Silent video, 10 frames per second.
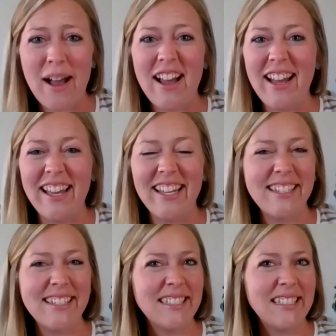
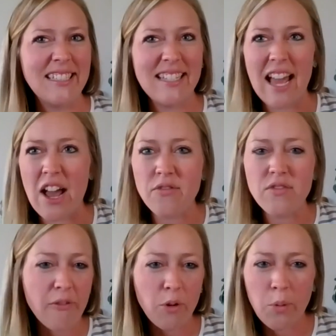I have
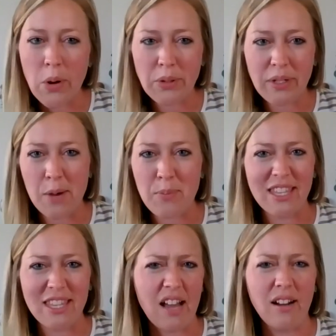never woke up and
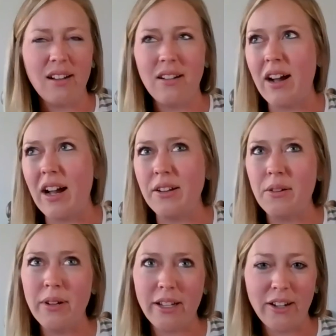thought, oh, I don't
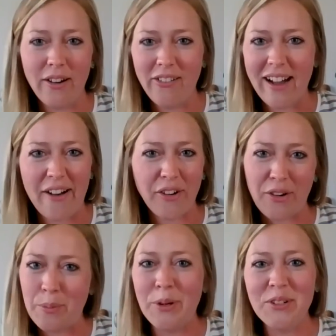want to go out on
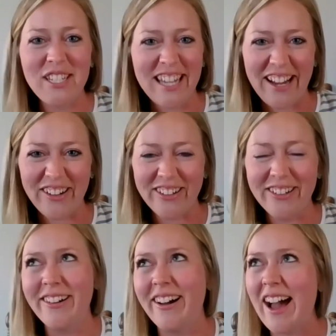a boat today, or,
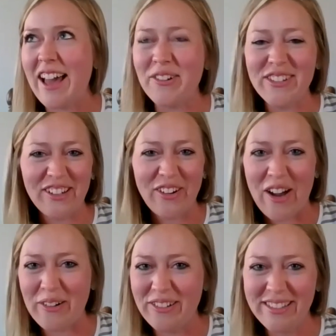oh, I don't want to go
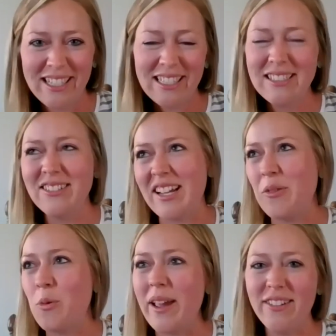out and look at
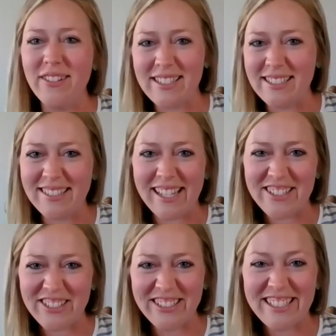whales and glaciers.